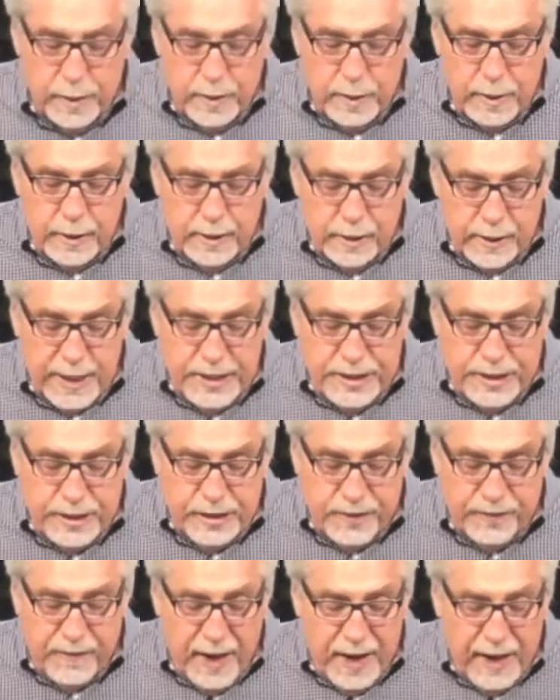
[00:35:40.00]

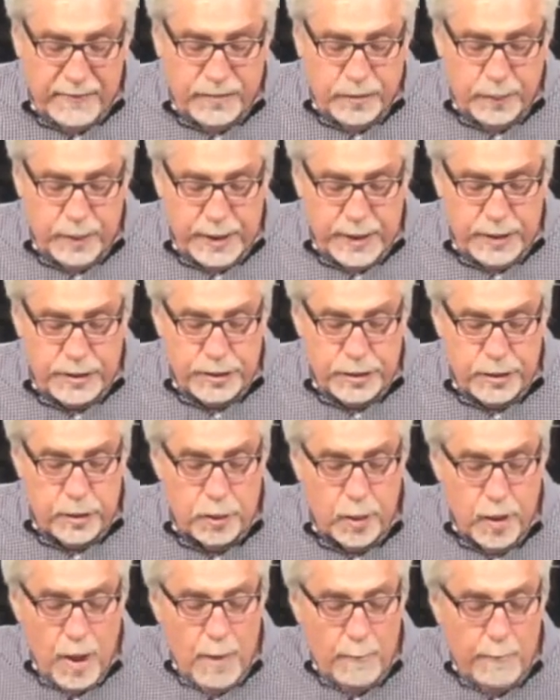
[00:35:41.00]
Galatians
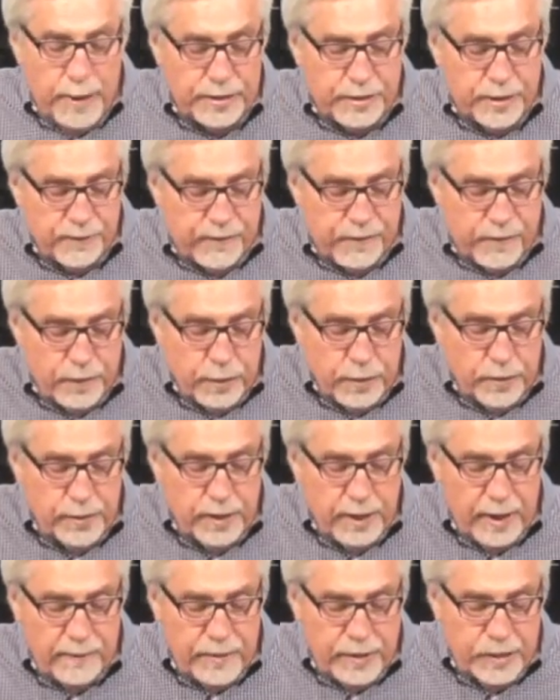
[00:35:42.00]
5:22 But the fruit
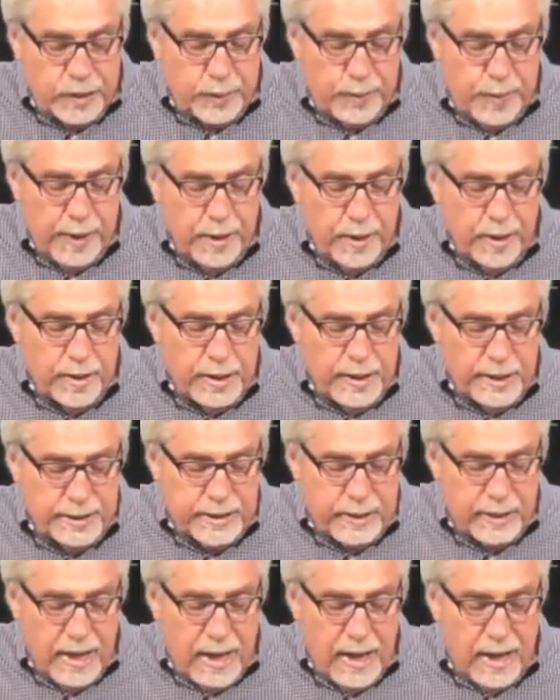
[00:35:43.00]
of the spirit is
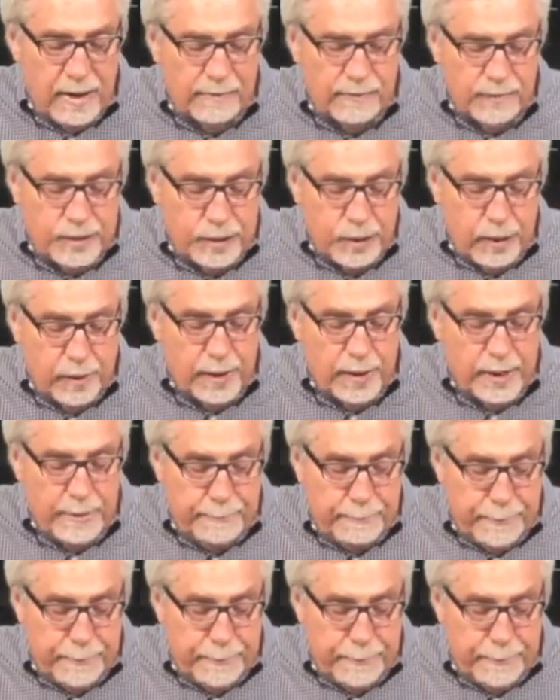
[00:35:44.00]
love, joy,